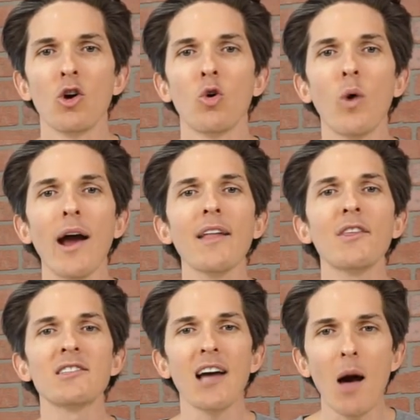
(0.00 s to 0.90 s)
Right at
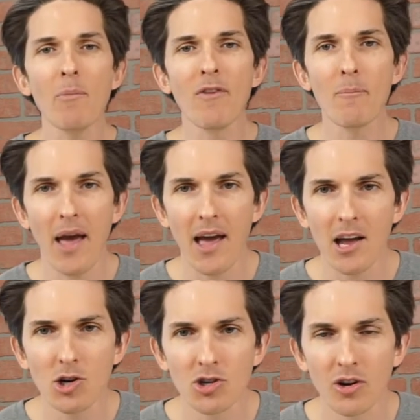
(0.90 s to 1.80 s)
the top of a
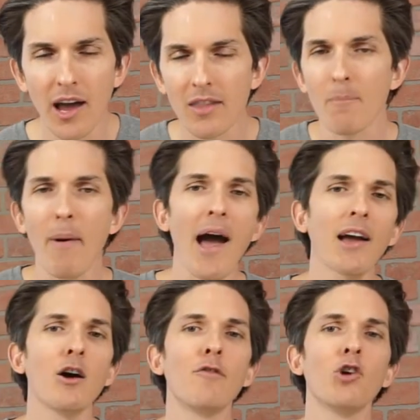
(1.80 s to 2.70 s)
page, okay, in the
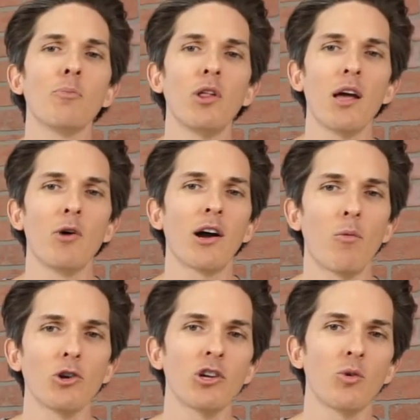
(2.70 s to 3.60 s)
back of your playbook, I
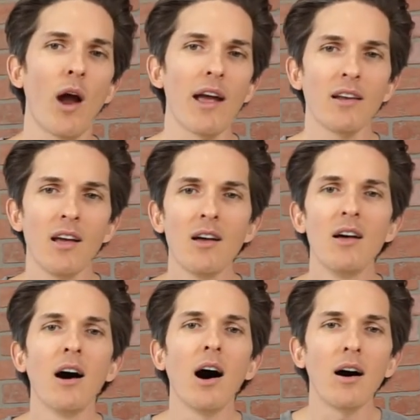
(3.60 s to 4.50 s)
want you to write
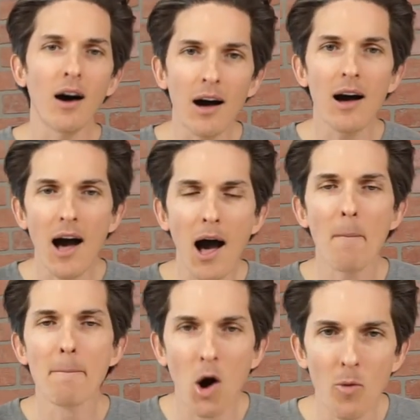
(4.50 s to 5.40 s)
aha
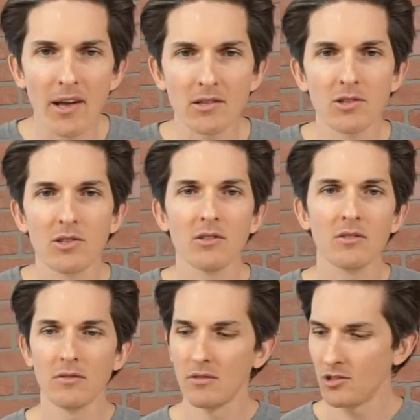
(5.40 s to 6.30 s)
moments.
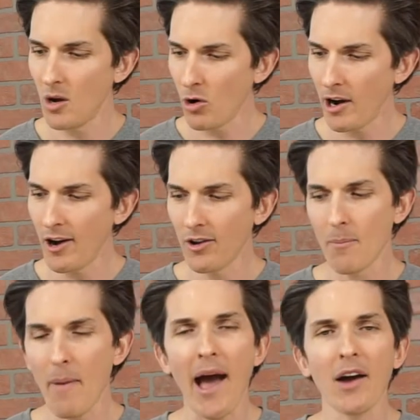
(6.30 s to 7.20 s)
Somewhere here in
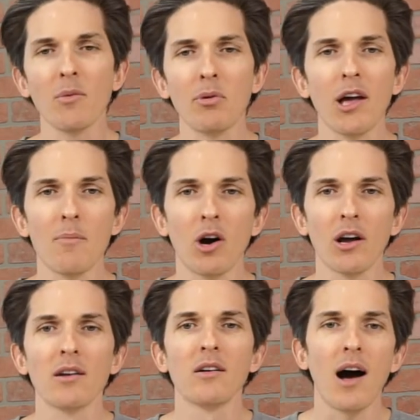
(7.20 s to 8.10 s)
the back of the playbook.
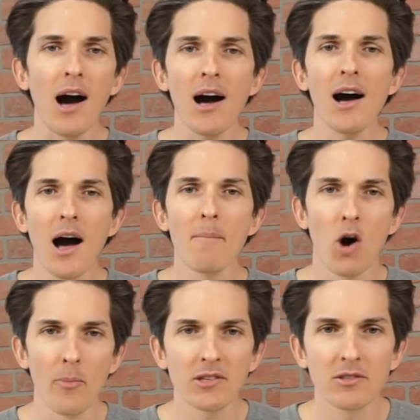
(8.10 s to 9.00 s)
Aha
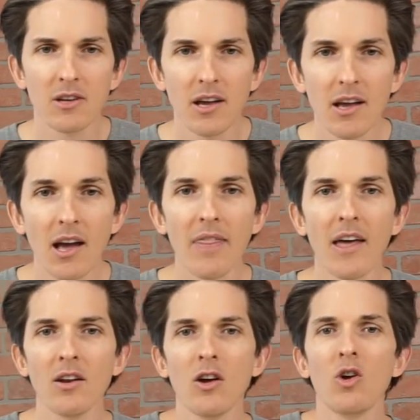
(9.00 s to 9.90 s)
moments. And
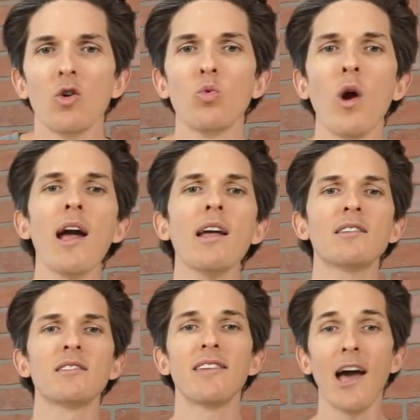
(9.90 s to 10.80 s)
then
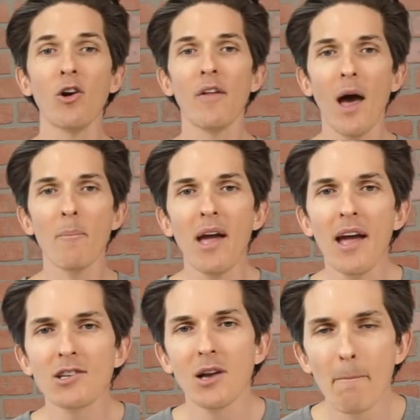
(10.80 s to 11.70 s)
write down on that
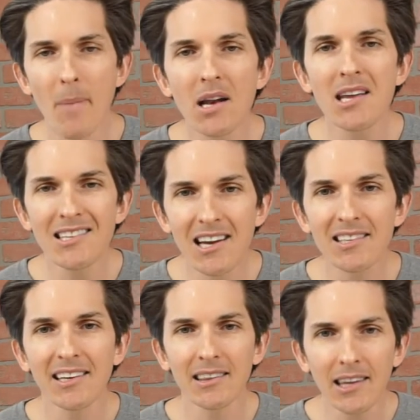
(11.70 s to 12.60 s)
page, money
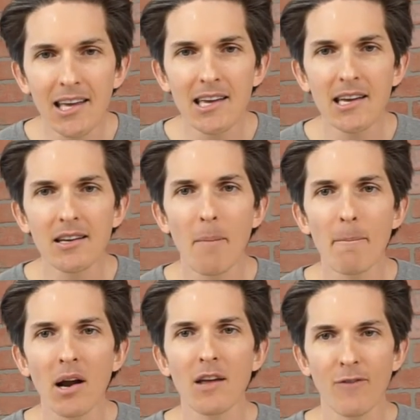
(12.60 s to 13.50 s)
doesn't lead,
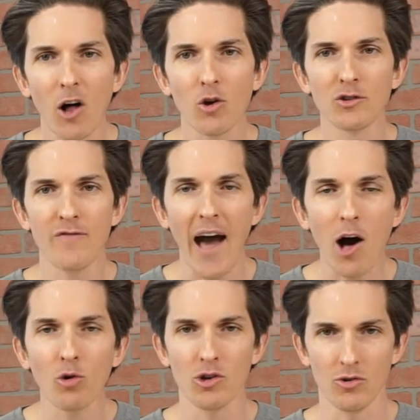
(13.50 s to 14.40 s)
money follows
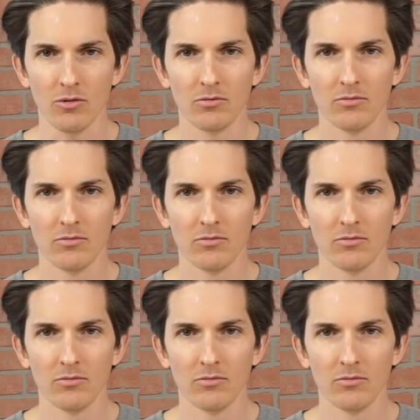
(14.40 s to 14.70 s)
value.